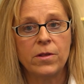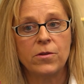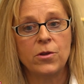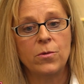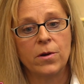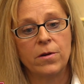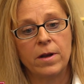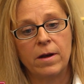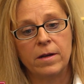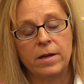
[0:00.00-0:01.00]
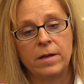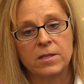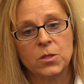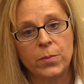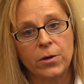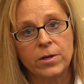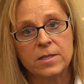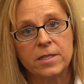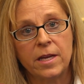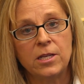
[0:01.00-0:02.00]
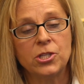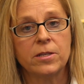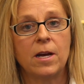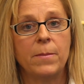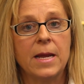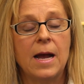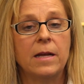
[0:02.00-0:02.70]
whether you are an experienced agent coming